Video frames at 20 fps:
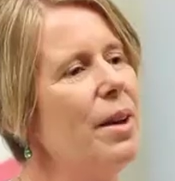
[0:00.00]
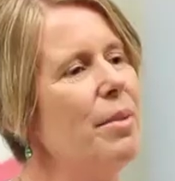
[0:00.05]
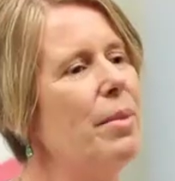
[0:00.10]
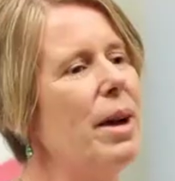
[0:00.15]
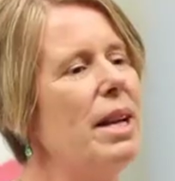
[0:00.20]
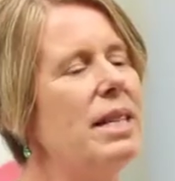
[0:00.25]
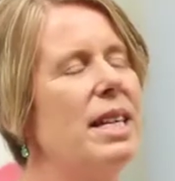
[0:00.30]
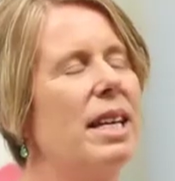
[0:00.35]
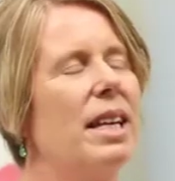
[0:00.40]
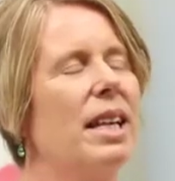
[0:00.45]

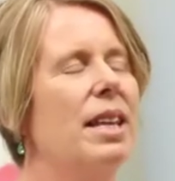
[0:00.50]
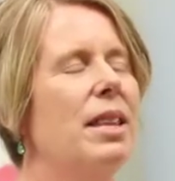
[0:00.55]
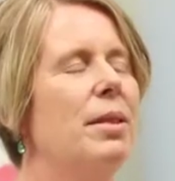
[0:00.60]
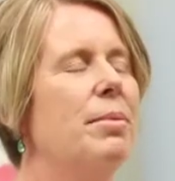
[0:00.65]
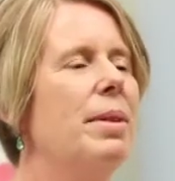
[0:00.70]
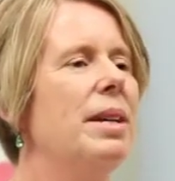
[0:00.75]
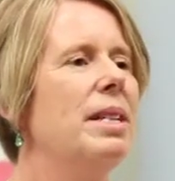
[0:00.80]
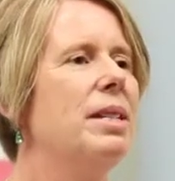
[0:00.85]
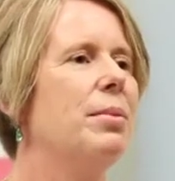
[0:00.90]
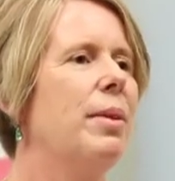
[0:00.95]
Basically, the
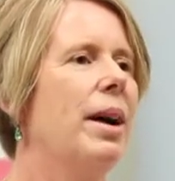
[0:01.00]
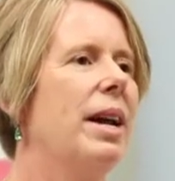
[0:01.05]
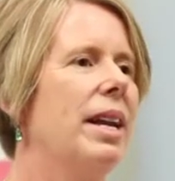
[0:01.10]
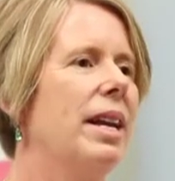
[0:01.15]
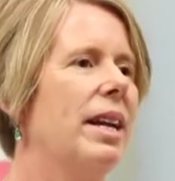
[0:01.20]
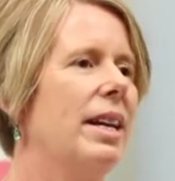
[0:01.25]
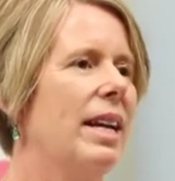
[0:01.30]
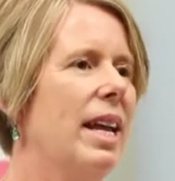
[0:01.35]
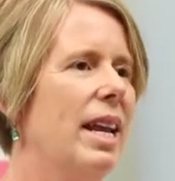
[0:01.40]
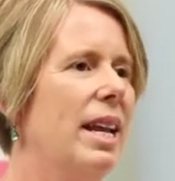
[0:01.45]
best way
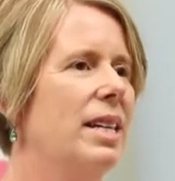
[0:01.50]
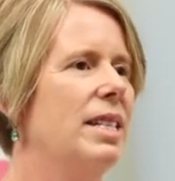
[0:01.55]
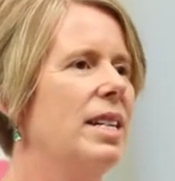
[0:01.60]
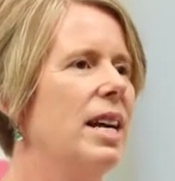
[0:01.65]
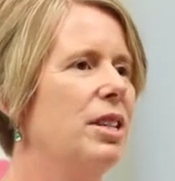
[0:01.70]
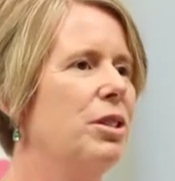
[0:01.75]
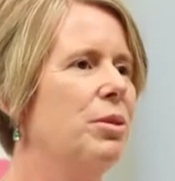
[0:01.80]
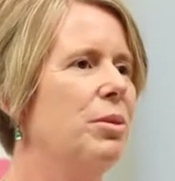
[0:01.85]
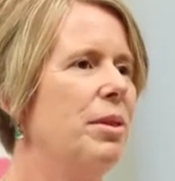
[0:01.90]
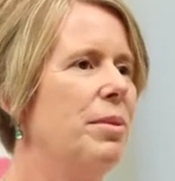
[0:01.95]
to get in
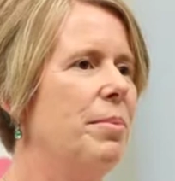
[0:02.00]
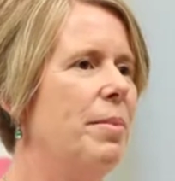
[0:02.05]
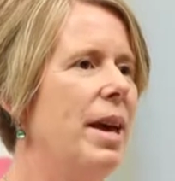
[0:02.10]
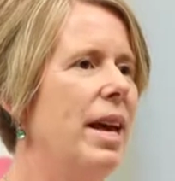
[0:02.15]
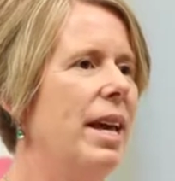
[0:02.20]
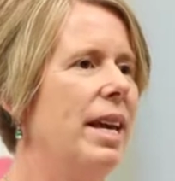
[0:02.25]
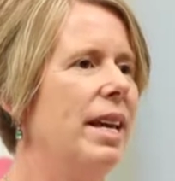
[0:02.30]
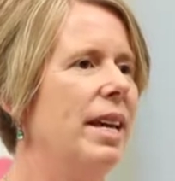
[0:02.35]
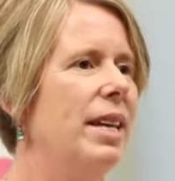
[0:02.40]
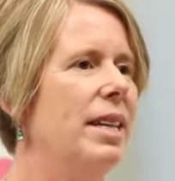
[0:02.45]
touch with
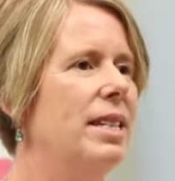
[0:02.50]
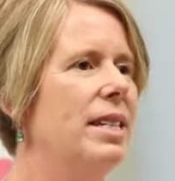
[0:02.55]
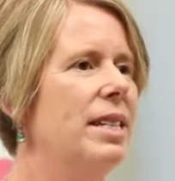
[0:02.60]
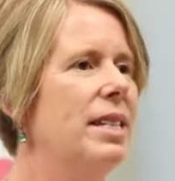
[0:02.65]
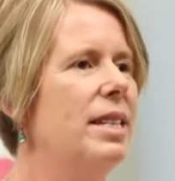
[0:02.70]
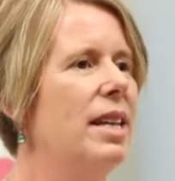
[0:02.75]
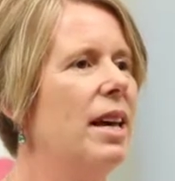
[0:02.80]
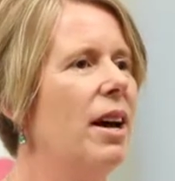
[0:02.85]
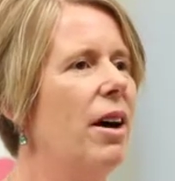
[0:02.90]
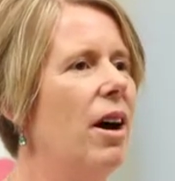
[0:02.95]
me
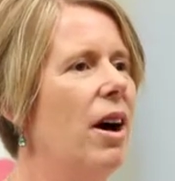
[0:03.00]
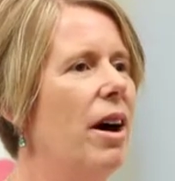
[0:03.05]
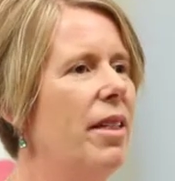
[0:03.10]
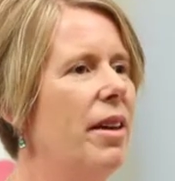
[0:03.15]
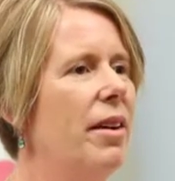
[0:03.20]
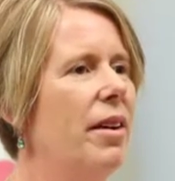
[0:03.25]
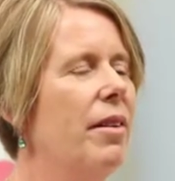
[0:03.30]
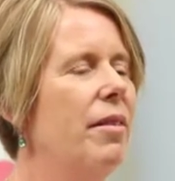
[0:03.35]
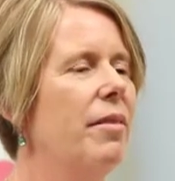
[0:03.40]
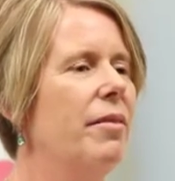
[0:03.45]
is
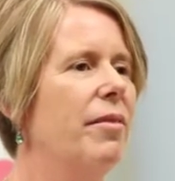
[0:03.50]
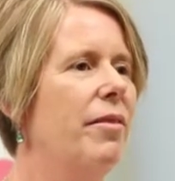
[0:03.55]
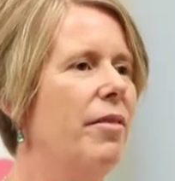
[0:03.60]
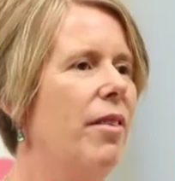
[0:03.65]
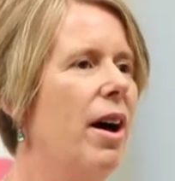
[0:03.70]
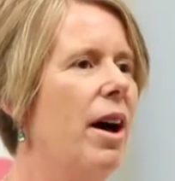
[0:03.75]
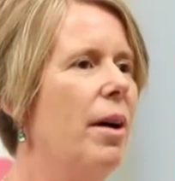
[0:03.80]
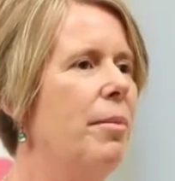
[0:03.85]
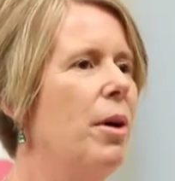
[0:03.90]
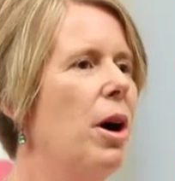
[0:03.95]
either
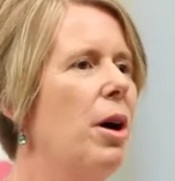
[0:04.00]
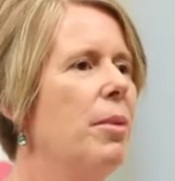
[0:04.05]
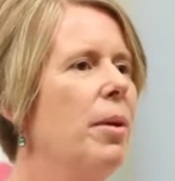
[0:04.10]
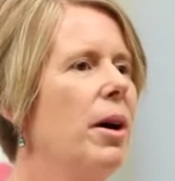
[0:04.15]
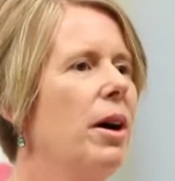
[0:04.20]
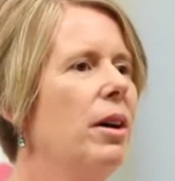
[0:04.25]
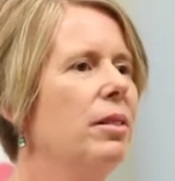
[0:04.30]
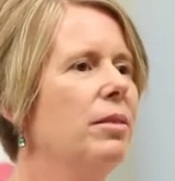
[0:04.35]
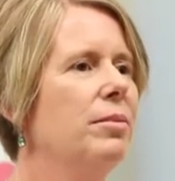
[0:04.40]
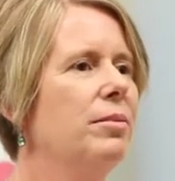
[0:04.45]
via
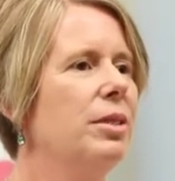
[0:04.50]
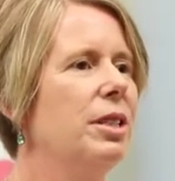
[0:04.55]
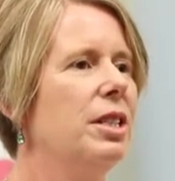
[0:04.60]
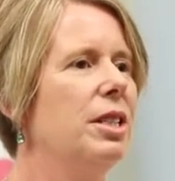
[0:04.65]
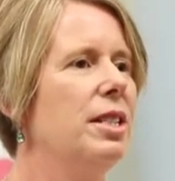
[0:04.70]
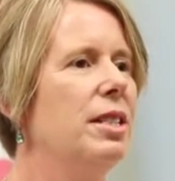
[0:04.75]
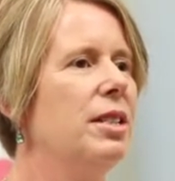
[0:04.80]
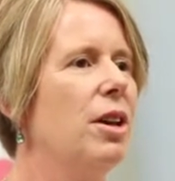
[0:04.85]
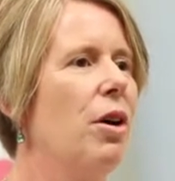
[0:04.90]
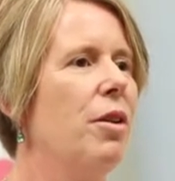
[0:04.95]
mobile,
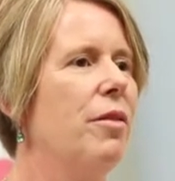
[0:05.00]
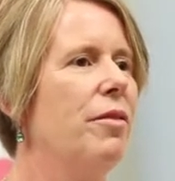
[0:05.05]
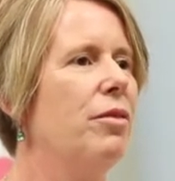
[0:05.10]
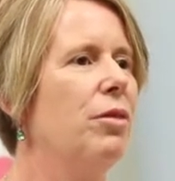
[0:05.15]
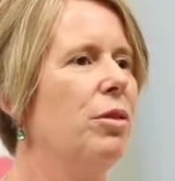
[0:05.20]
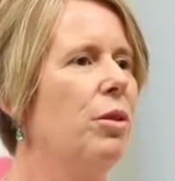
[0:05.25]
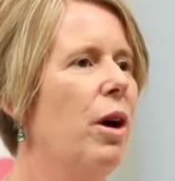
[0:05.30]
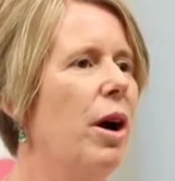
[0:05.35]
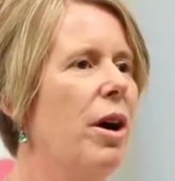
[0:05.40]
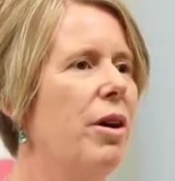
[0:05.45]
which is
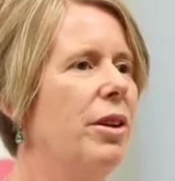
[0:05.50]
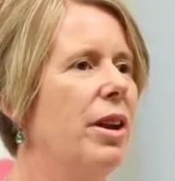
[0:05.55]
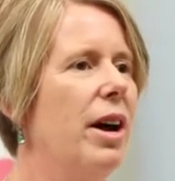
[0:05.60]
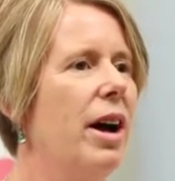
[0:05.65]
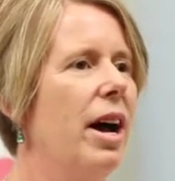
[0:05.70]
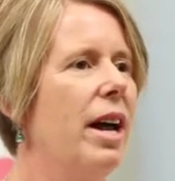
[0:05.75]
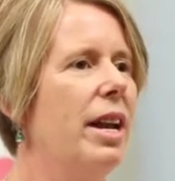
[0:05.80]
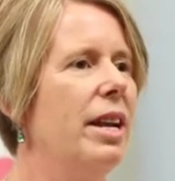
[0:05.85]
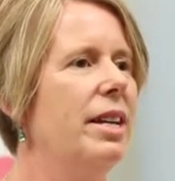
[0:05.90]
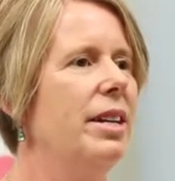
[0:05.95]

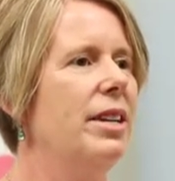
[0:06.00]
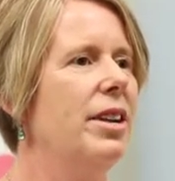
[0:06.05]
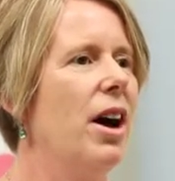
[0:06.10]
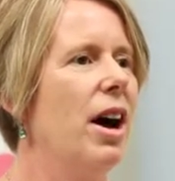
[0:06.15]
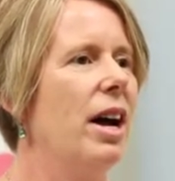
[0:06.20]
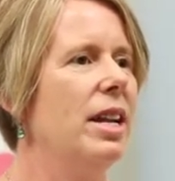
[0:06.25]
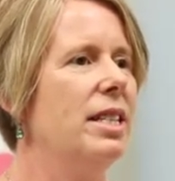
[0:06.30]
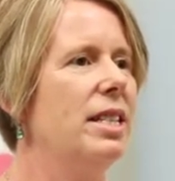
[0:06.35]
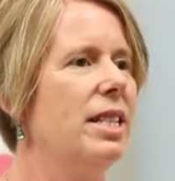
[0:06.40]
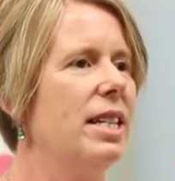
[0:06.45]
0409
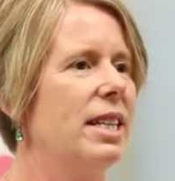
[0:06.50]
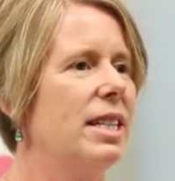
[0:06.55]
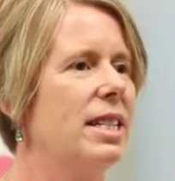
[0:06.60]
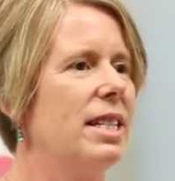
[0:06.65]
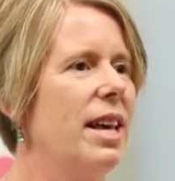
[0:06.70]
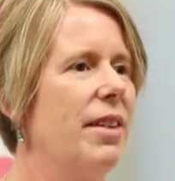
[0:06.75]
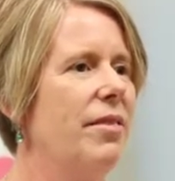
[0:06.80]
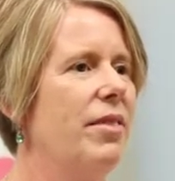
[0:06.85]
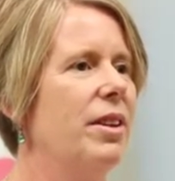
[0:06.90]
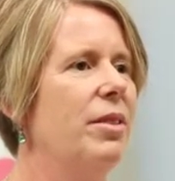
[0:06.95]

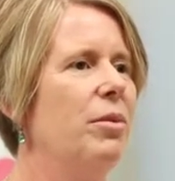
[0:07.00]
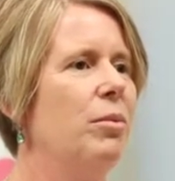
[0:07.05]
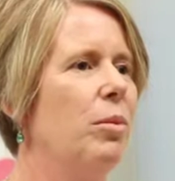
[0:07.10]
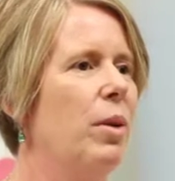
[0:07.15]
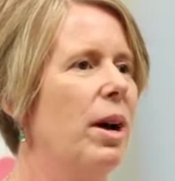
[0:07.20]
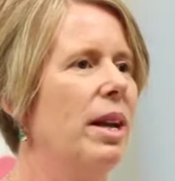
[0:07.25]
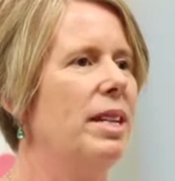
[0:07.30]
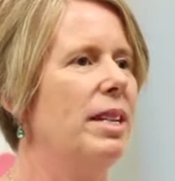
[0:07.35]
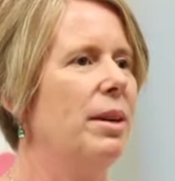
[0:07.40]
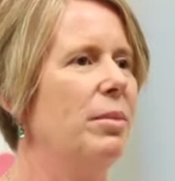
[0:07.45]
967
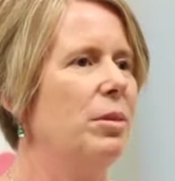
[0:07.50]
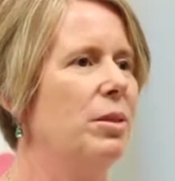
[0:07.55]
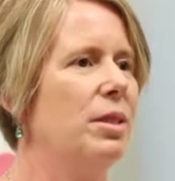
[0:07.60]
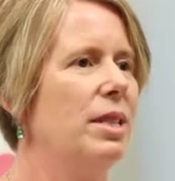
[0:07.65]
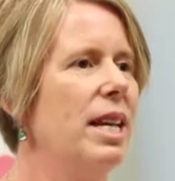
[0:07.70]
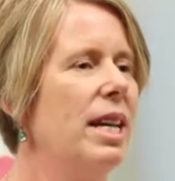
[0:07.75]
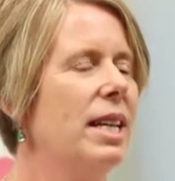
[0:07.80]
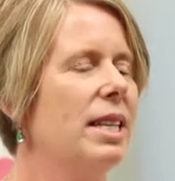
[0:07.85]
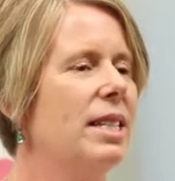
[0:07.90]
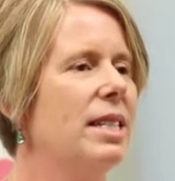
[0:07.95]

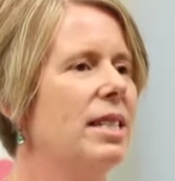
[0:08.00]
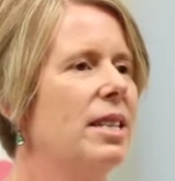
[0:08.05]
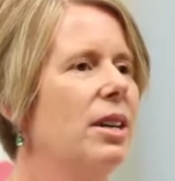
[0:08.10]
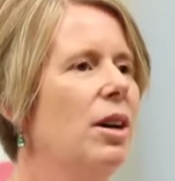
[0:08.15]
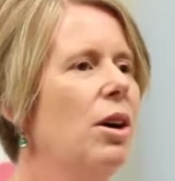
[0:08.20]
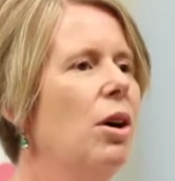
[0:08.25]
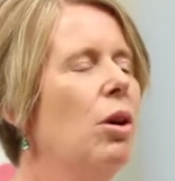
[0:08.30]
166,